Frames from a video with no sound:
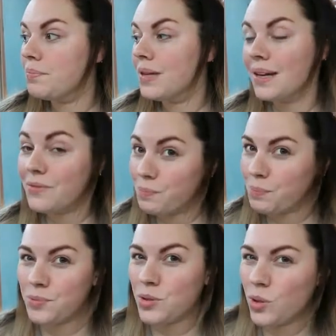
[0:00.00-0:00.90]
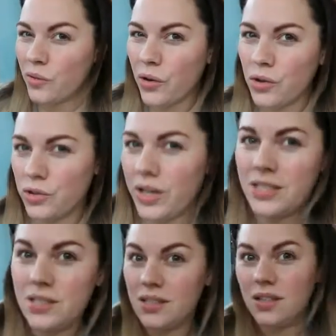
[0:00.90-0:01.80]
and I've sort of got
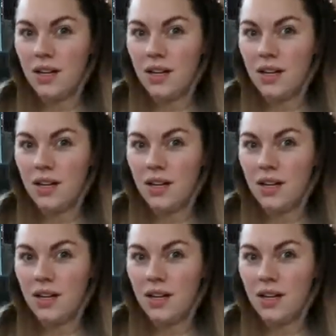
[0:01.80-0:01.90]
dressed.